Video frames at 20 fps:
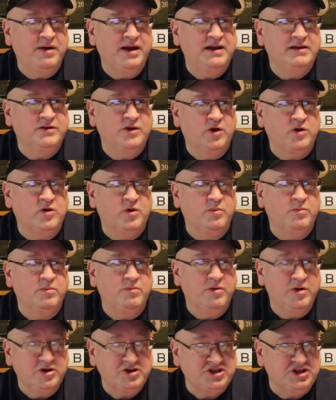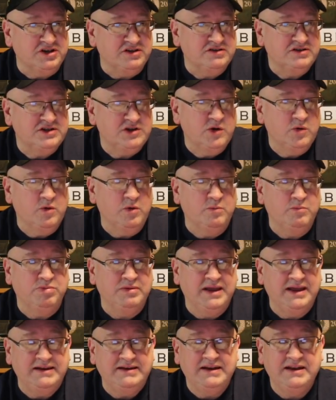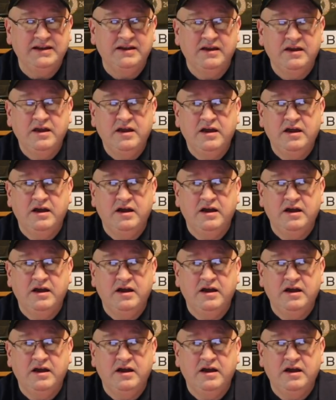by local merchants who were blending